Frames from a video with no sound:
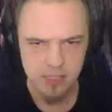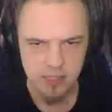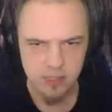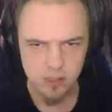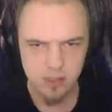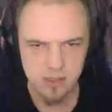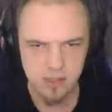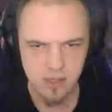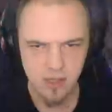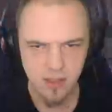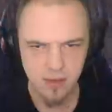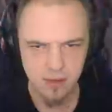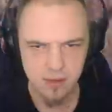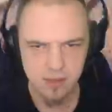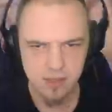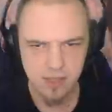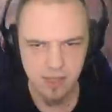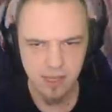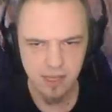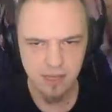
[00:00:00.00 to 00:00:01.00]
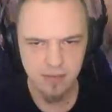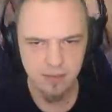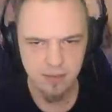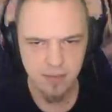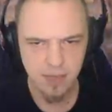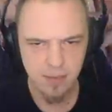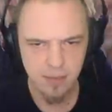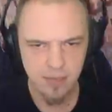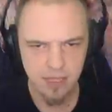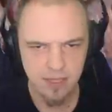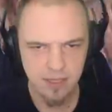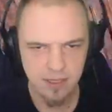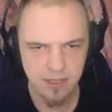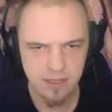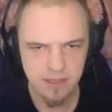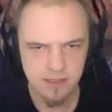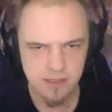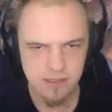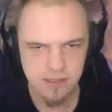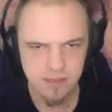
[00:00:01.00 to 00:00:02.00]
Is that just the other side? I bet
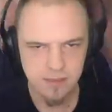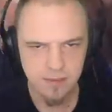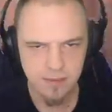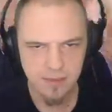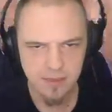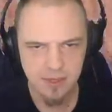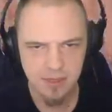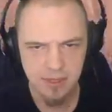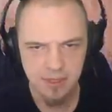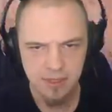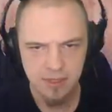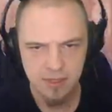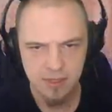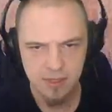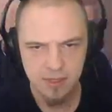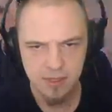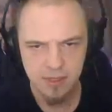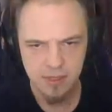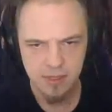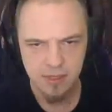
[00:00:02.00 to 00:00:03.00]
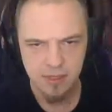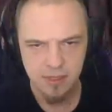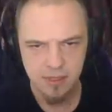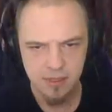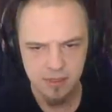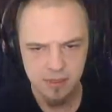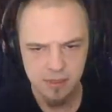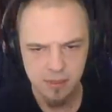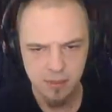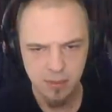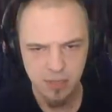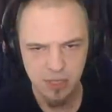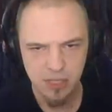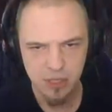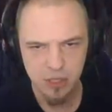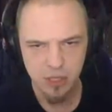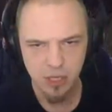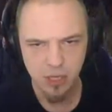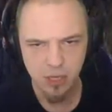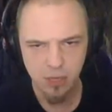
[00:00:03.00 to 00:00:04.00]
it is. It's a
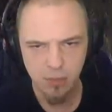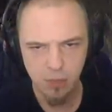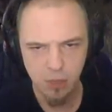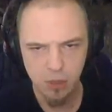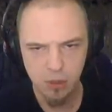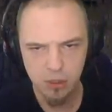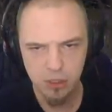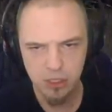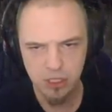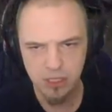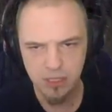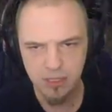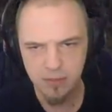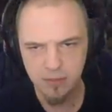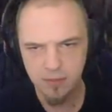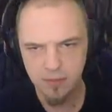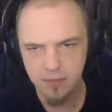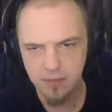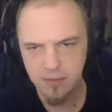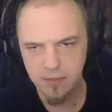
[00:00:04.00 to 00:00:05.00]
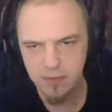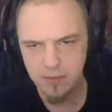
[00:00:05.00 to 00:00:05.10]
big chunk of bullshit.